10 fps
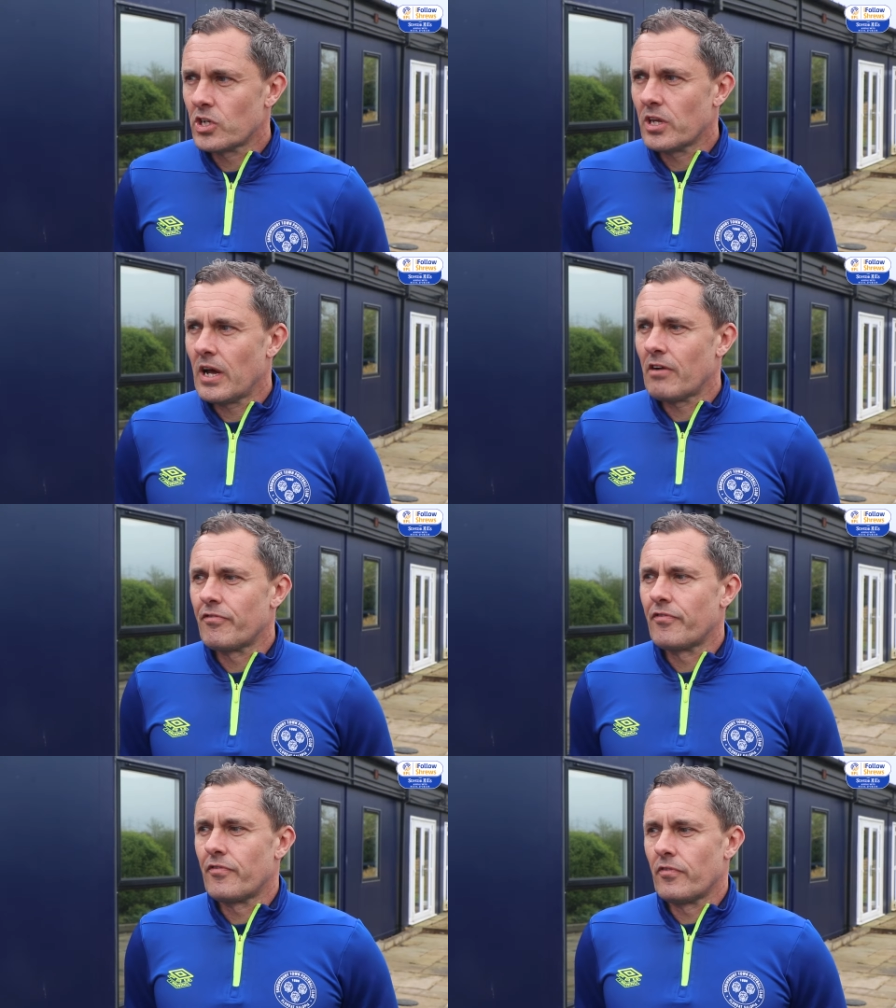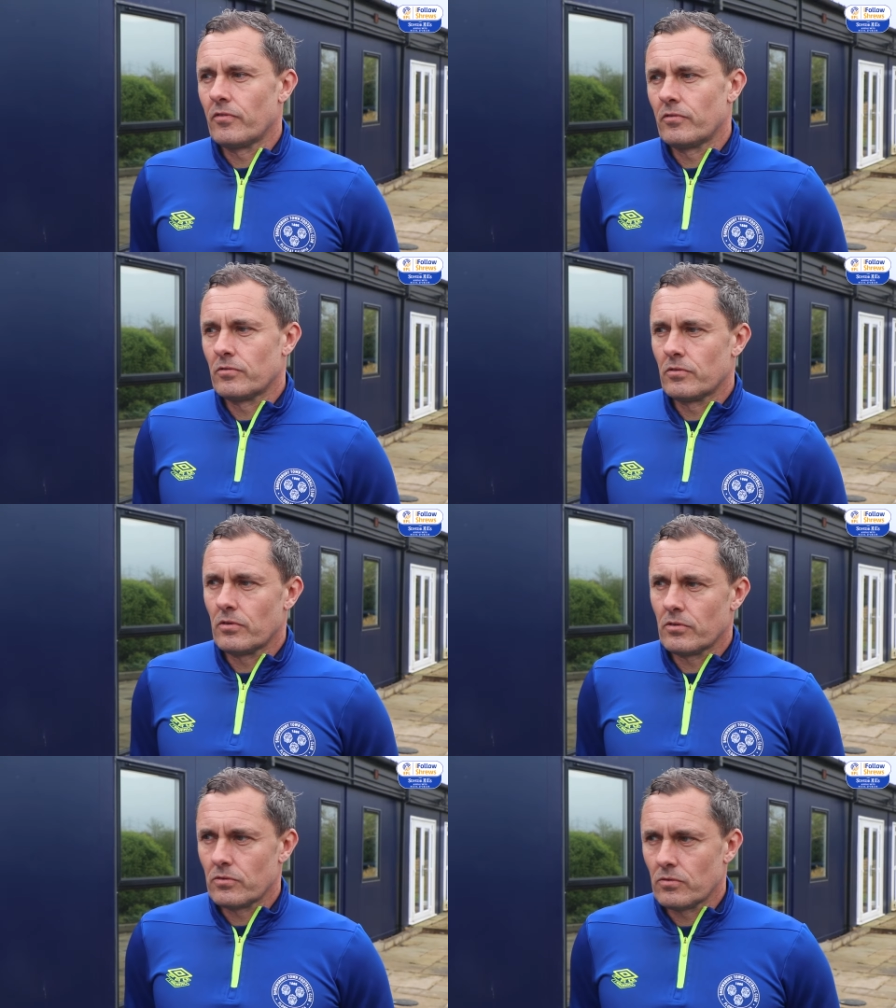you can have
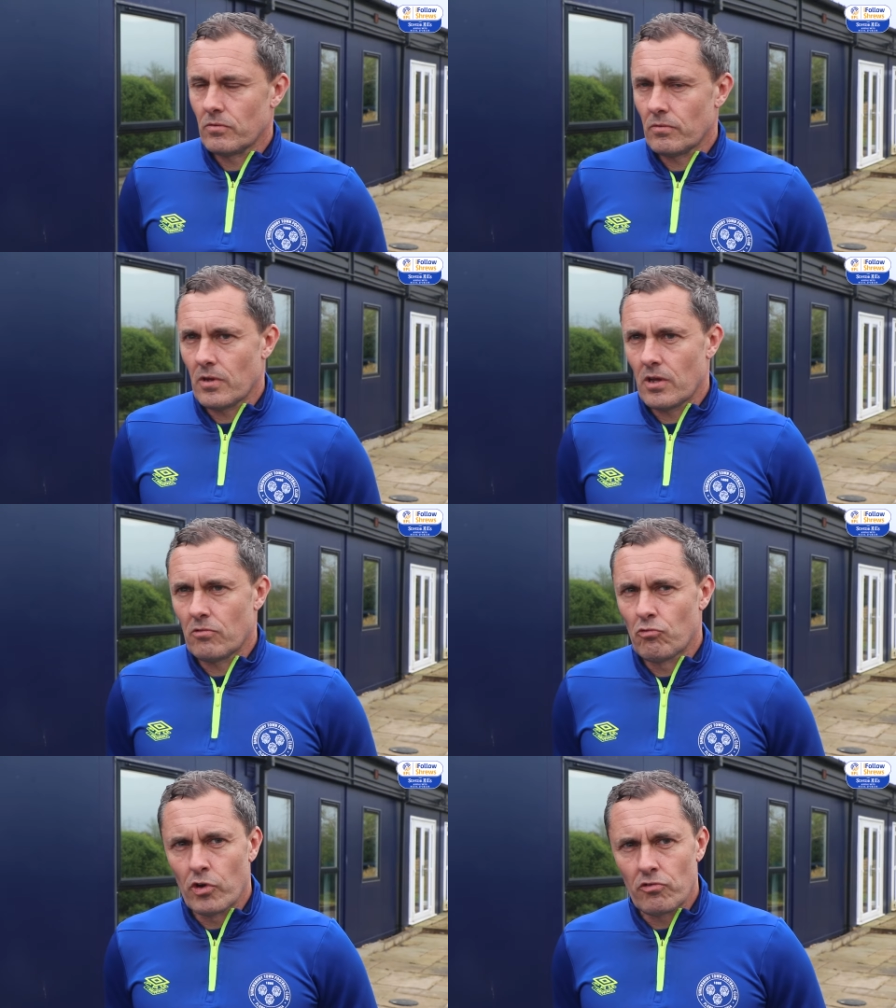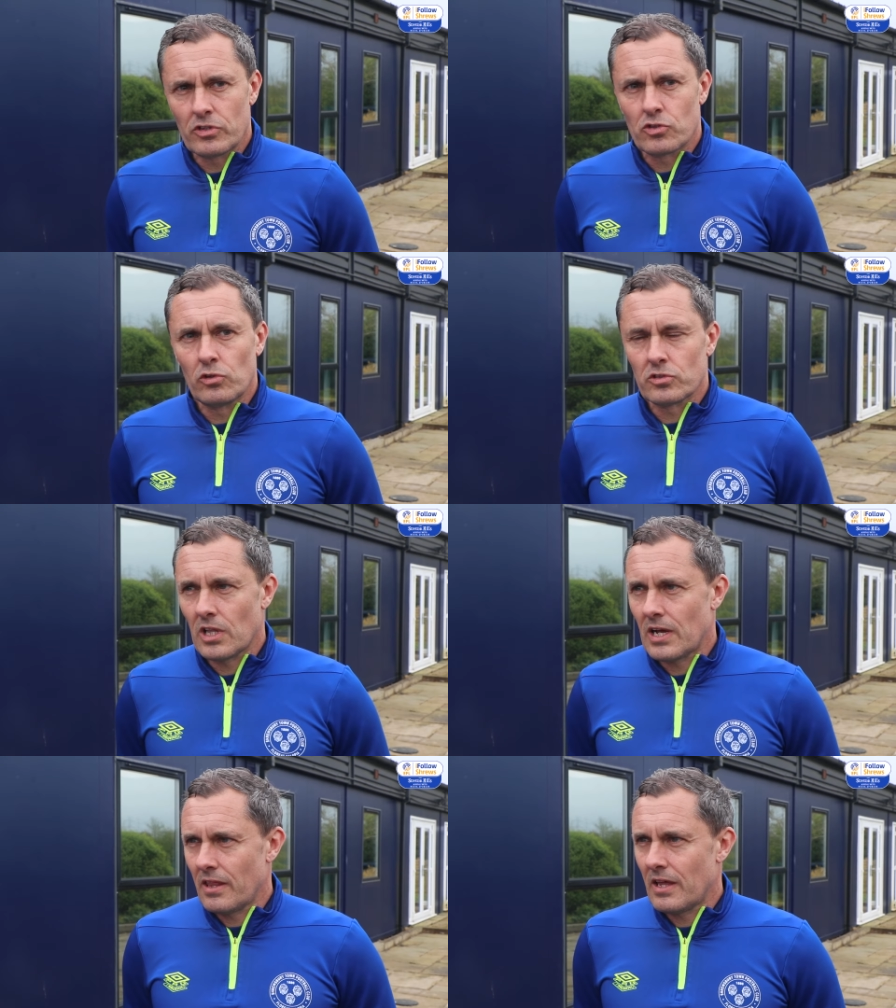uh, running results
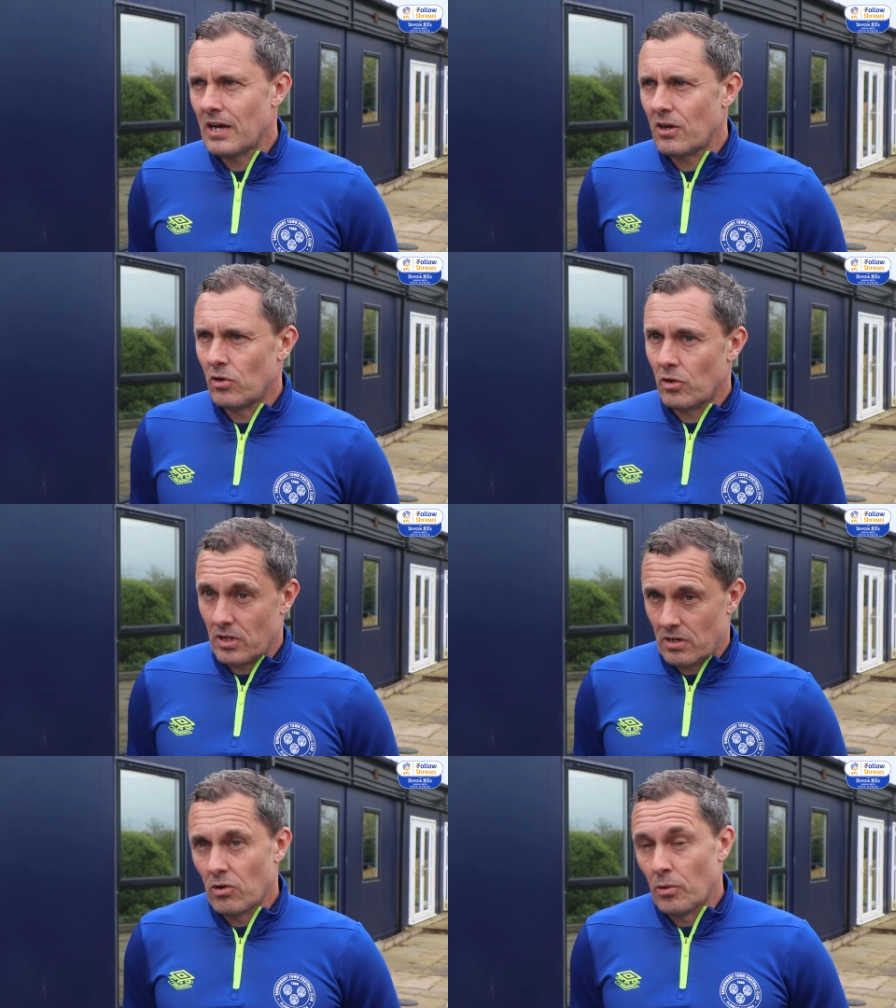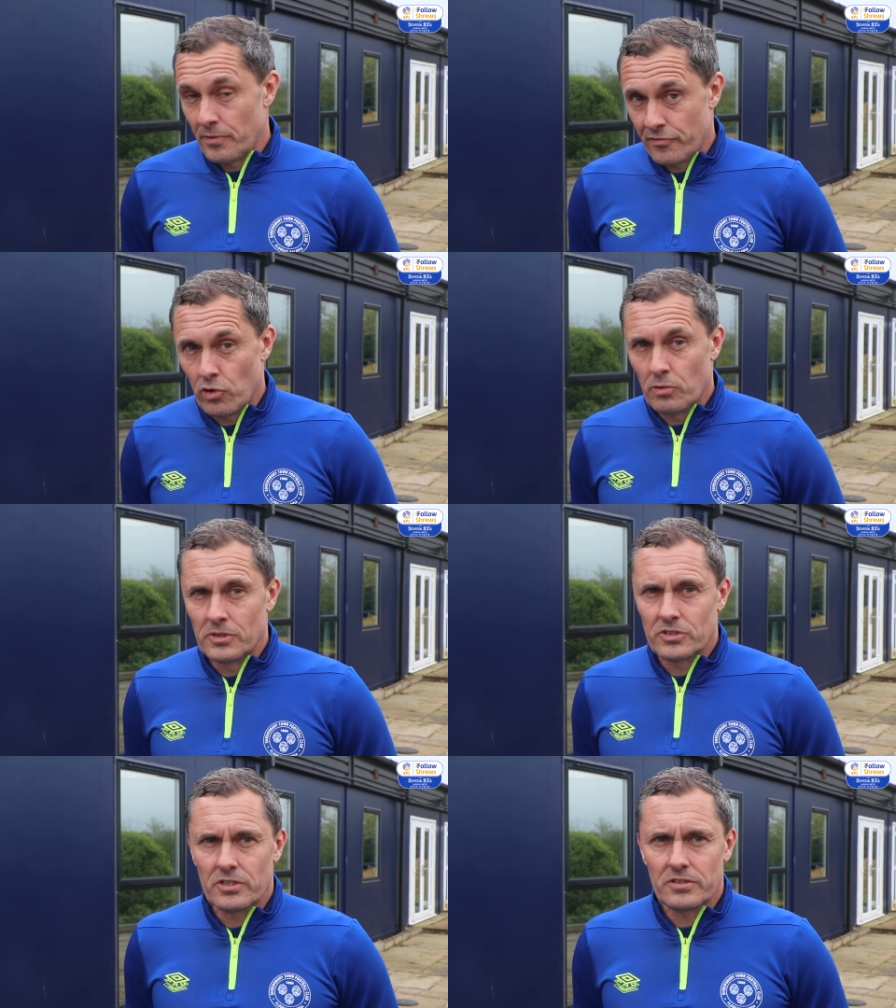like that or or
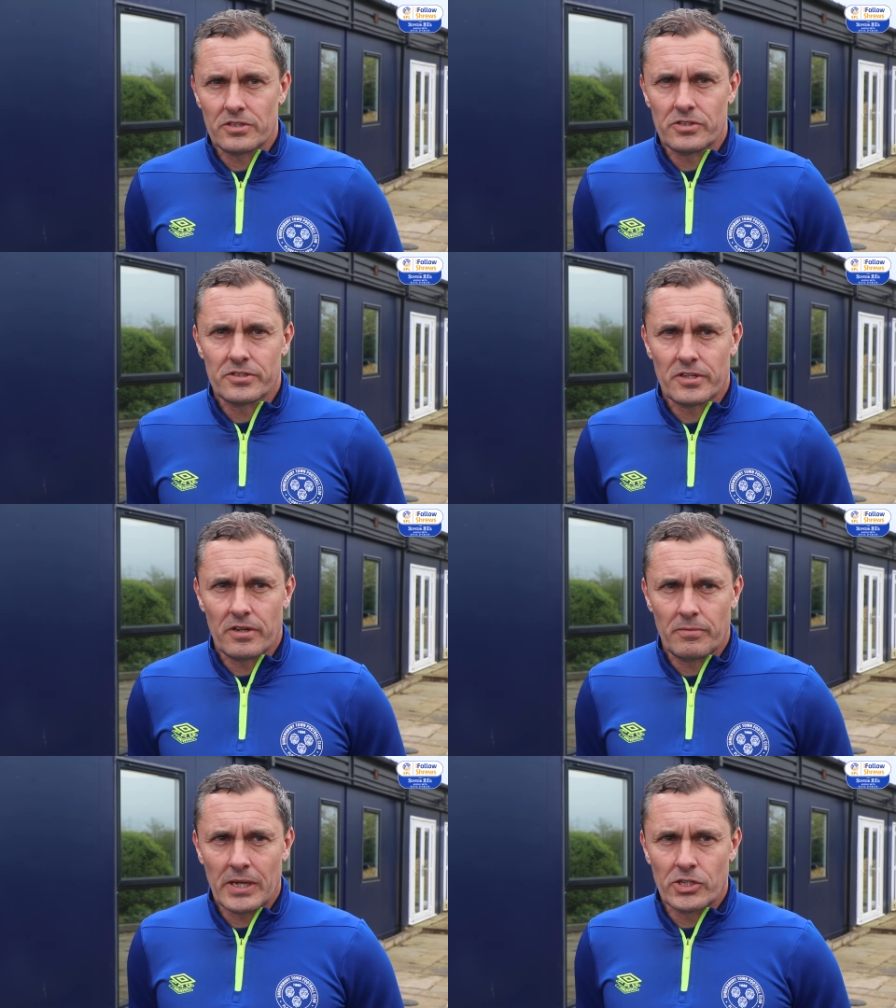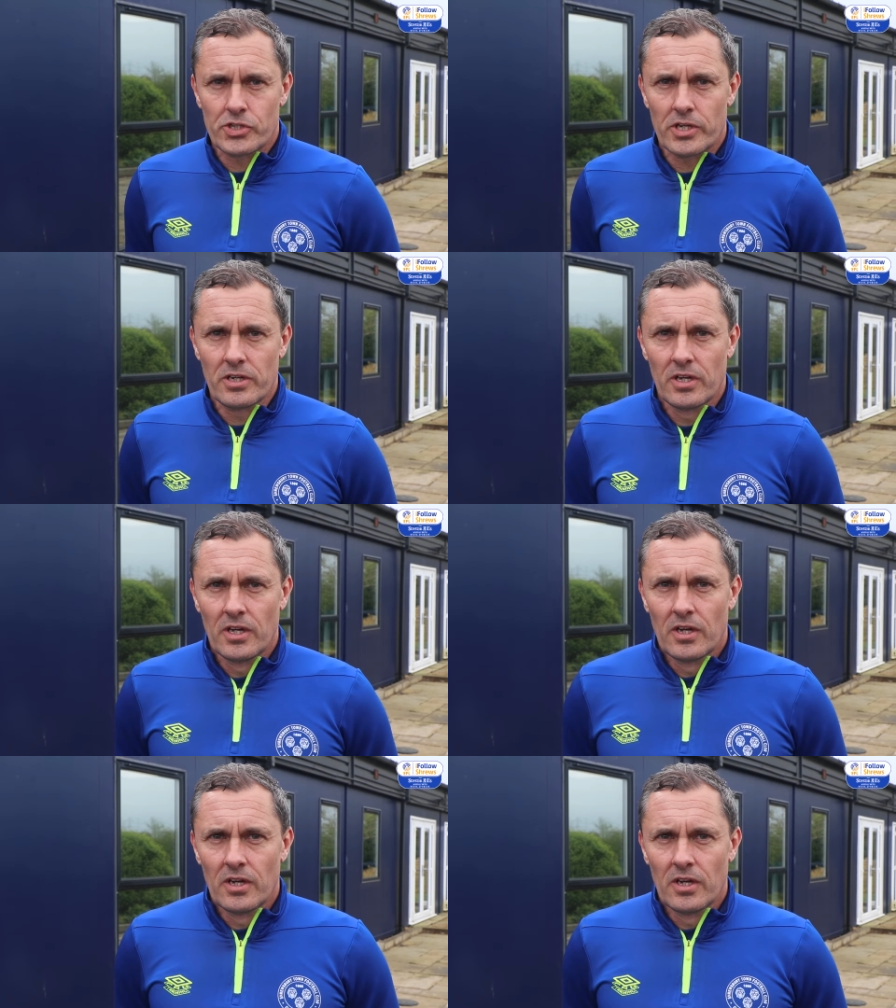performances as you mentioned